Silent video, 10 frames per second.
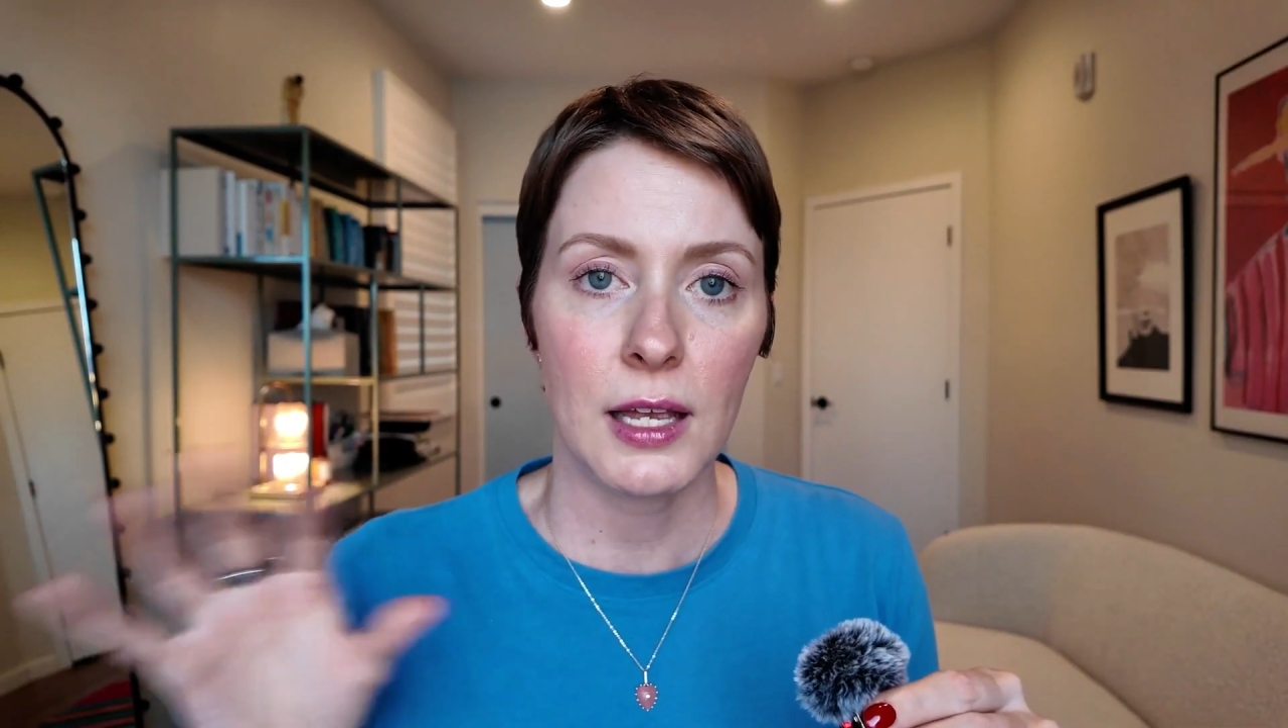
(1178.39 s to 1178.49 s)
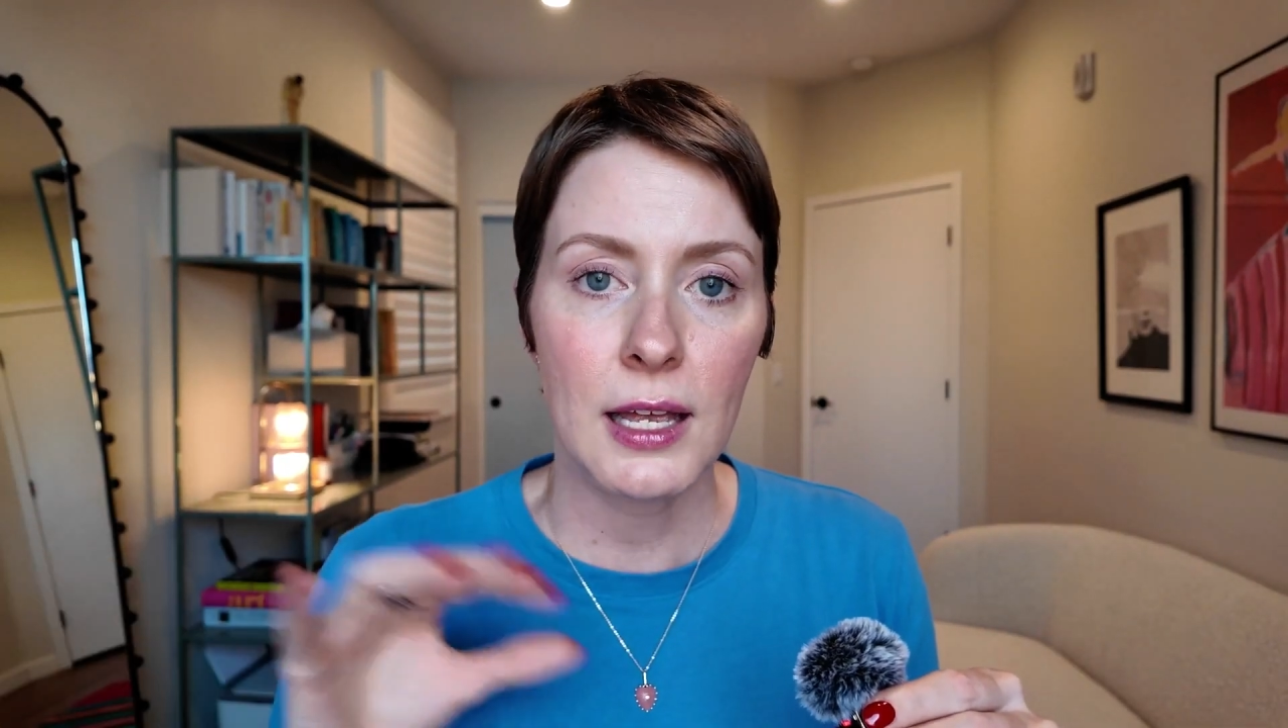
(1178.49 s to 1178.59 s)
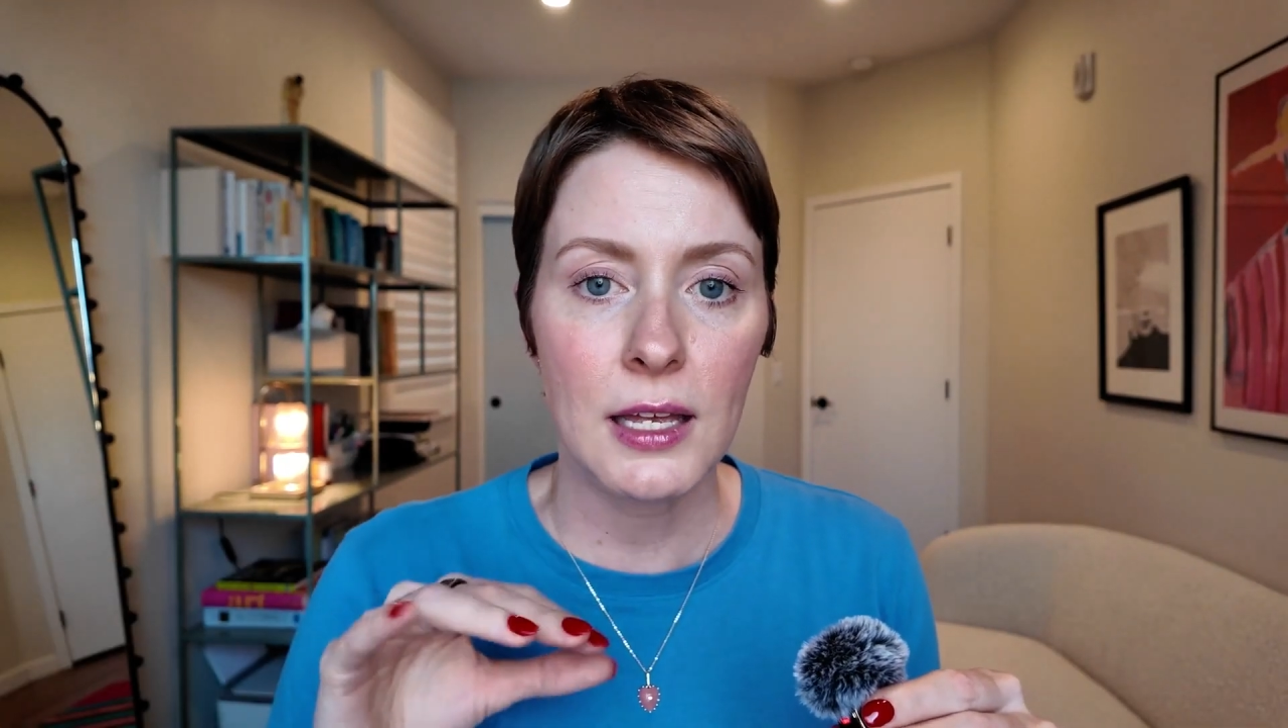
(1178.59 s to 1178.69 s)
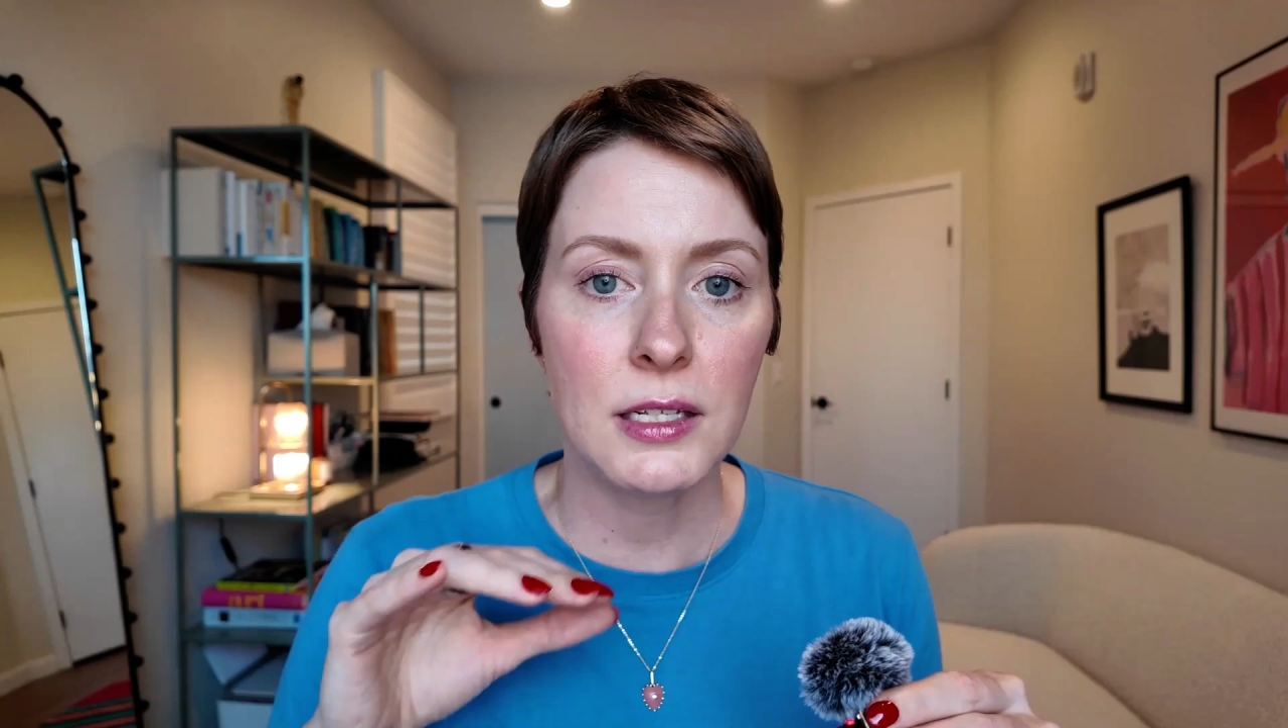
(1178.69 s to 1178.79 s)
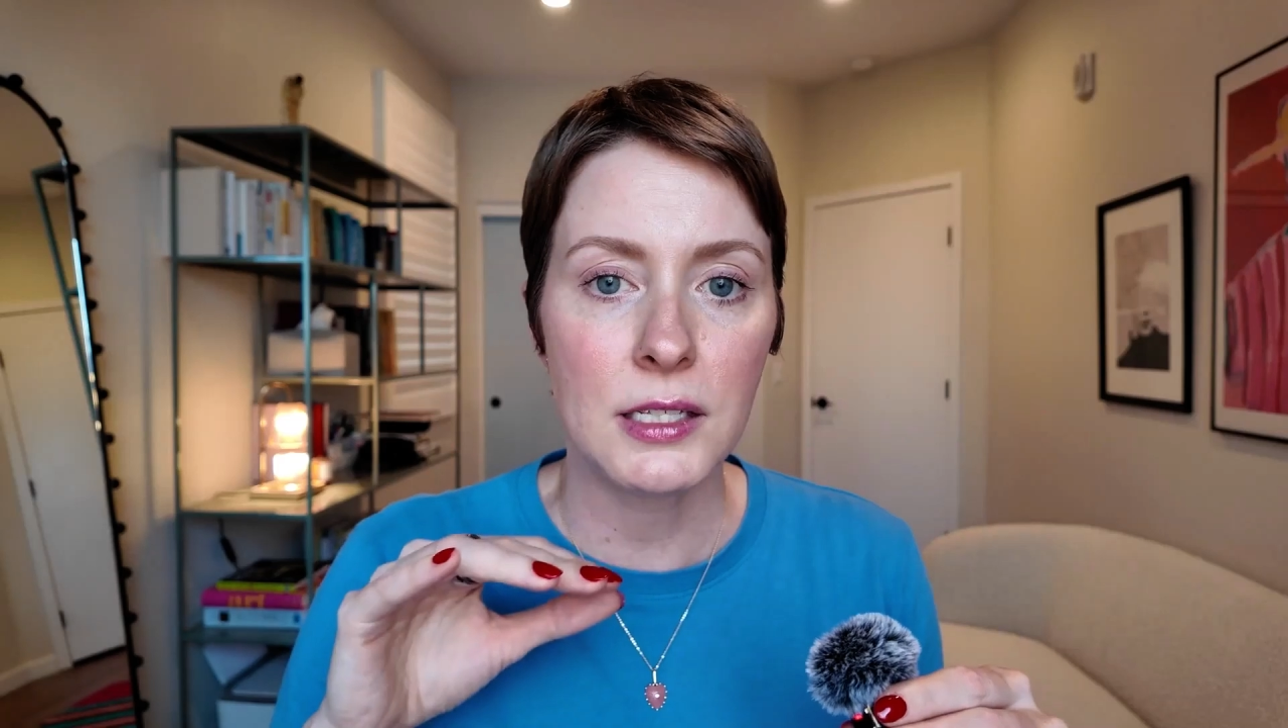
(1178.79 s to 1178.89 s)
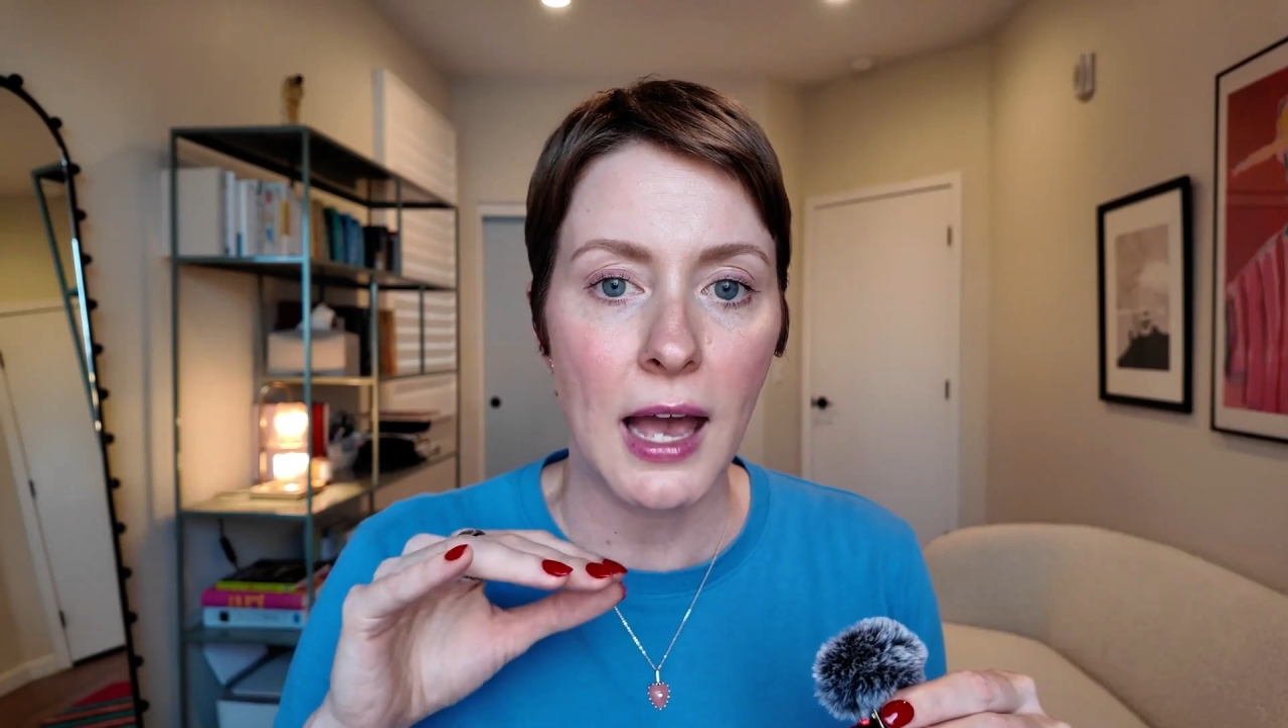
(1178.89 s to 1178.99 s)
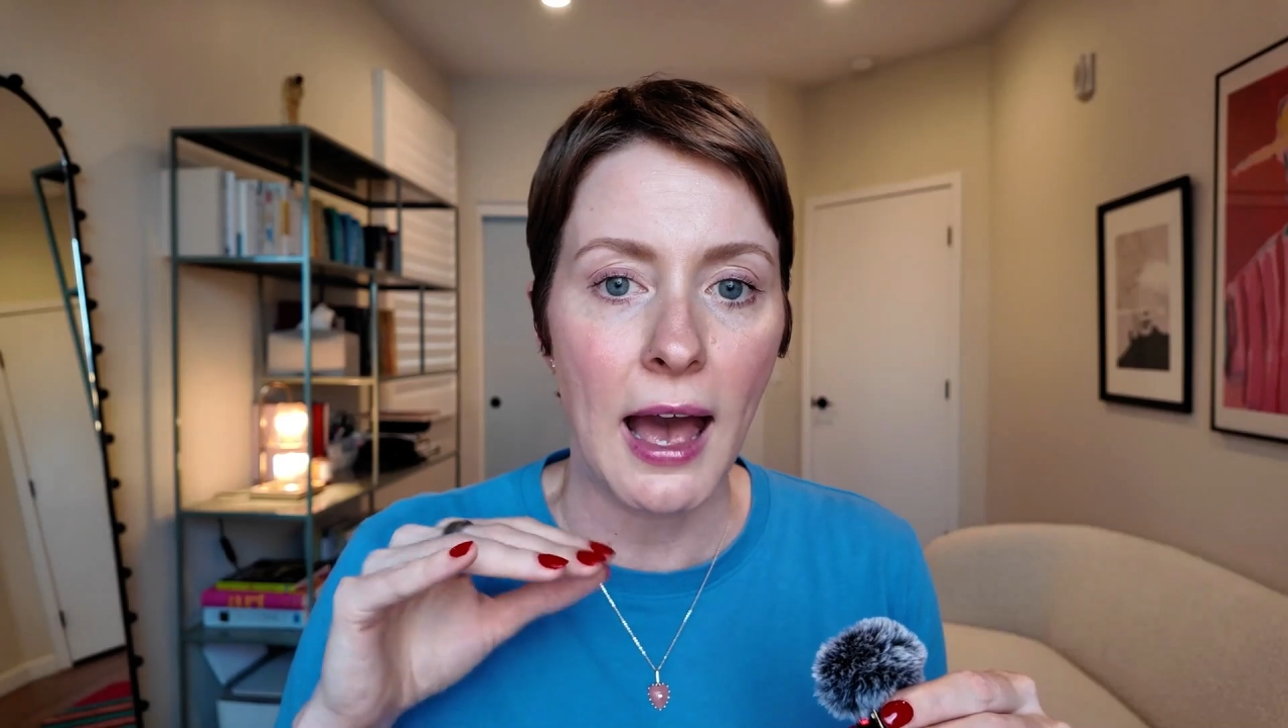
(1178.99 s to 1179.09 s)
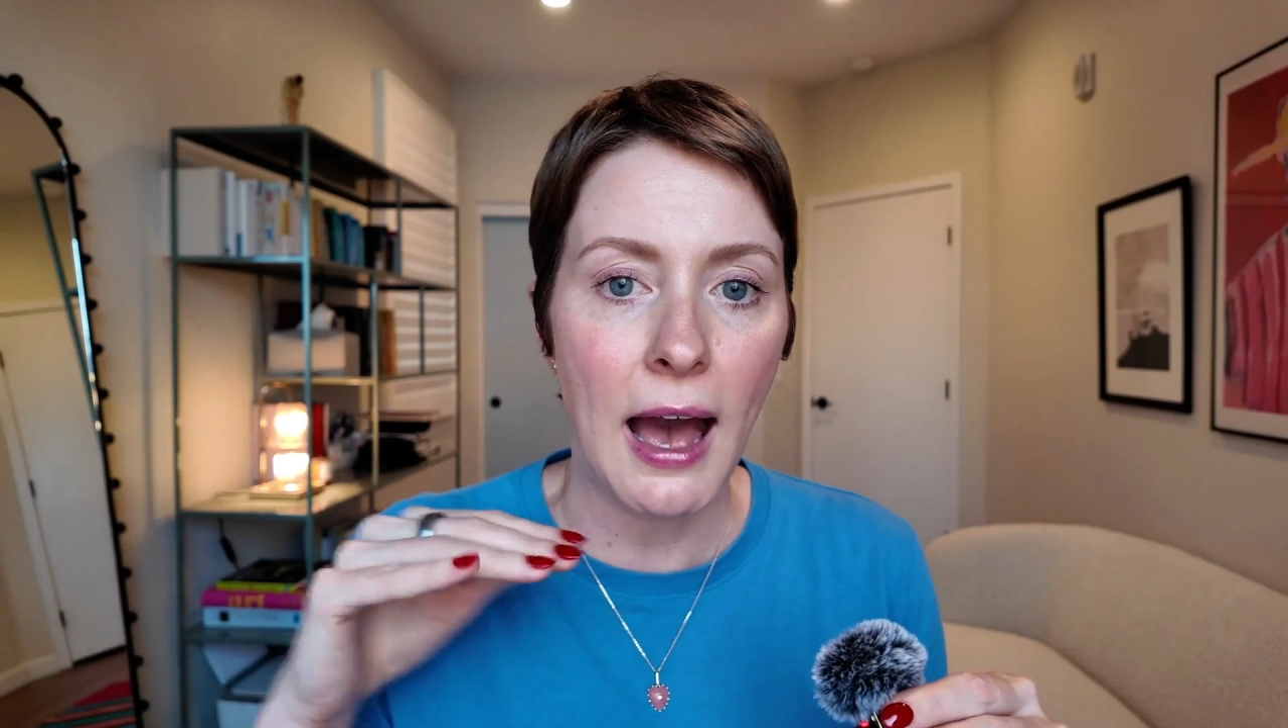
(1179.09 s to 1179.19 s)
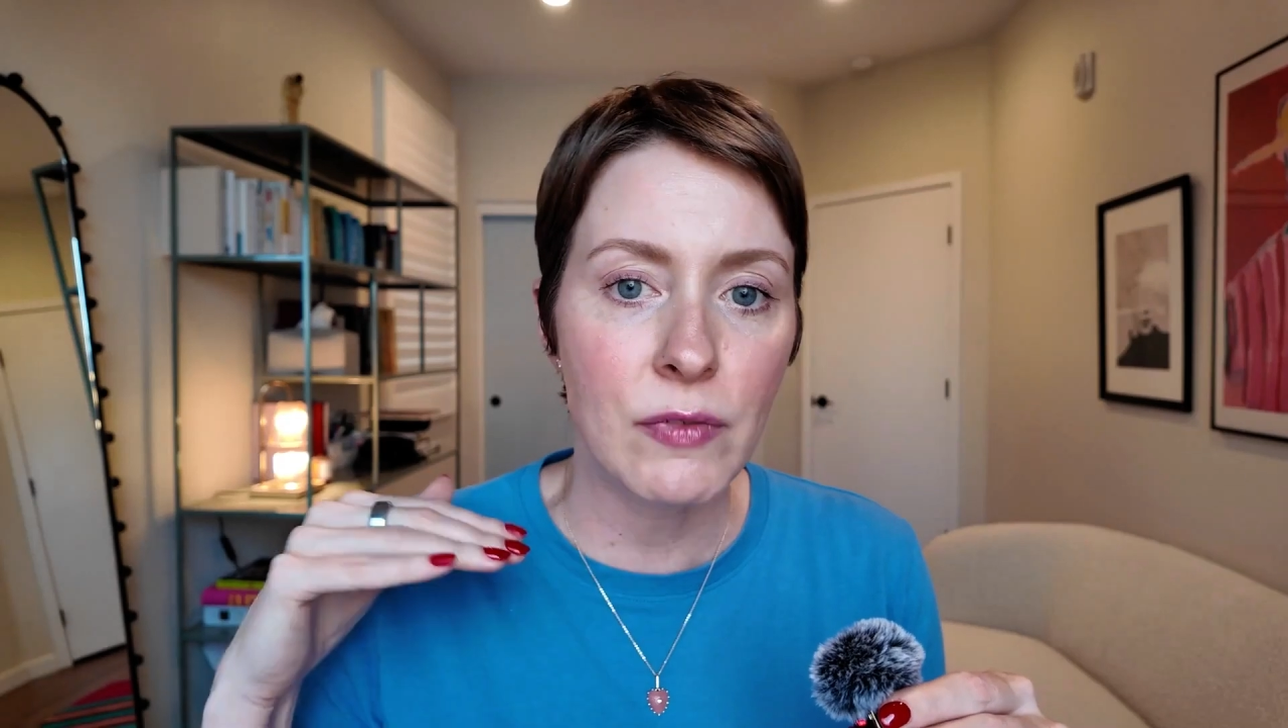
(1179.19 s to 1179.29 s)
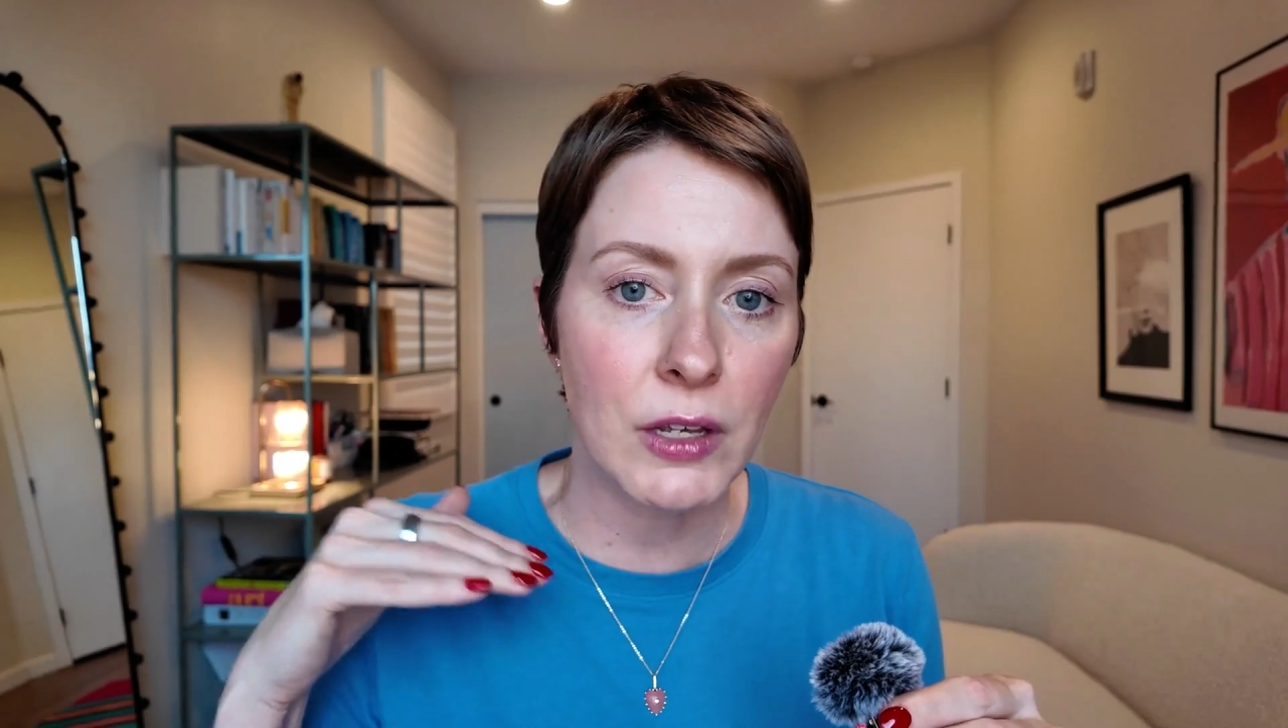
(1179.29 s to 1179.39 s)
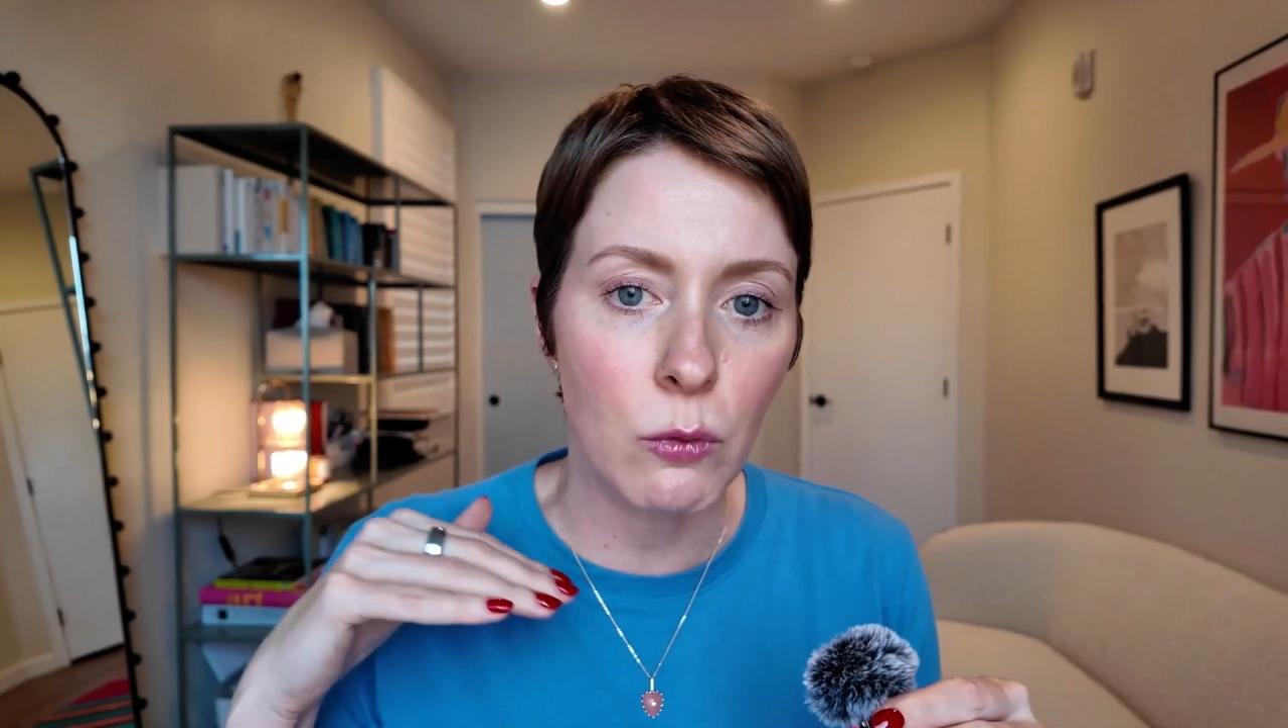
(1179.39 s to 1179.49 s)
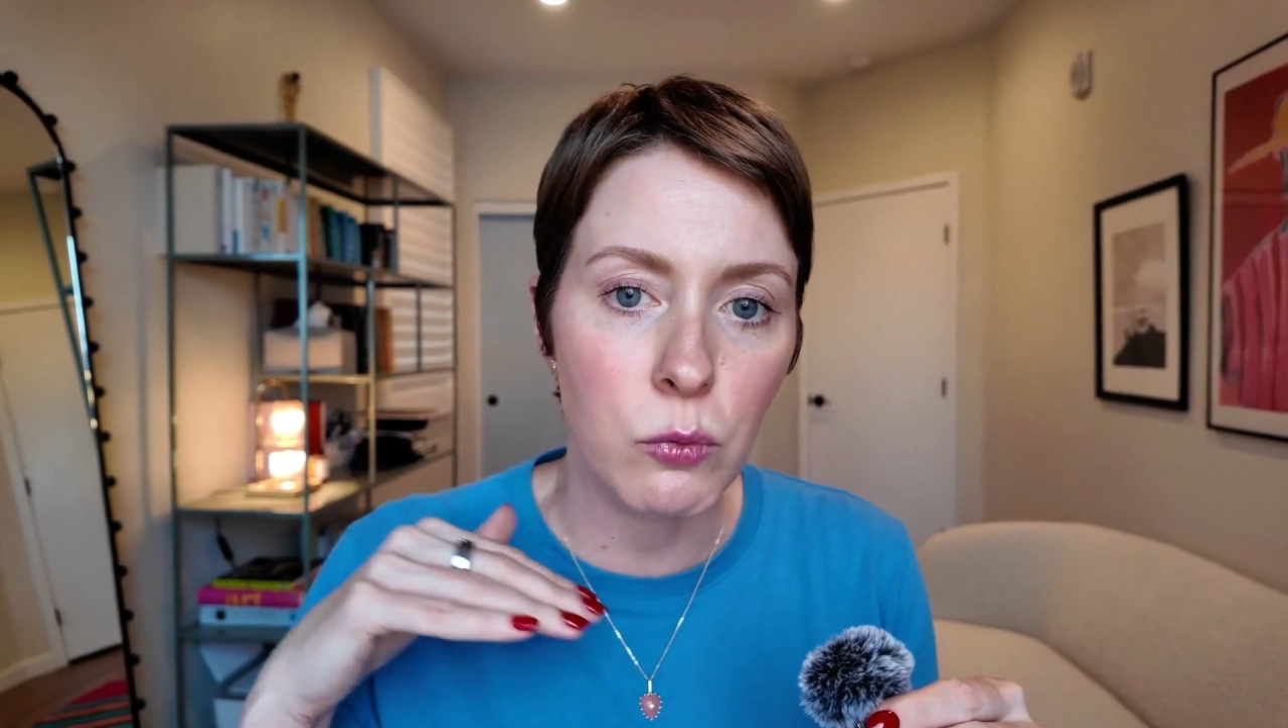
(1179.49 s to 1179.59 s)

is having